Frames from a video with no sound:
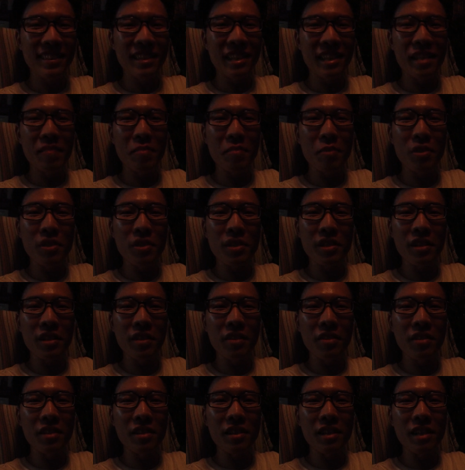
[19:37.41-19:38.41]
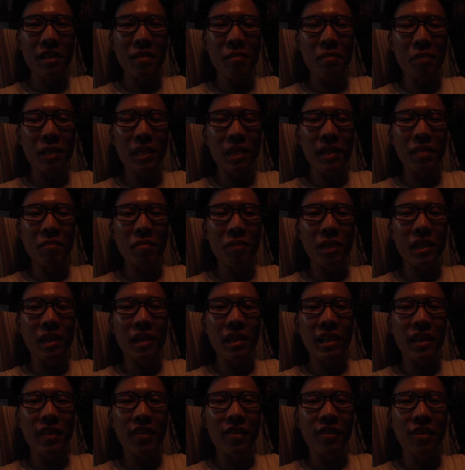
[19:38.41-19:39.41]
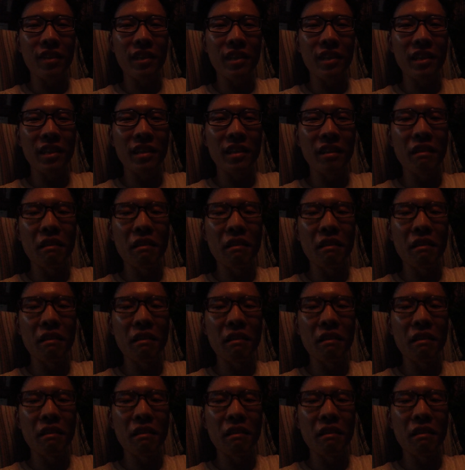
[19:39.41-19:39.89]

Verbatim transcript: and mosquitoes are like biting my leg already.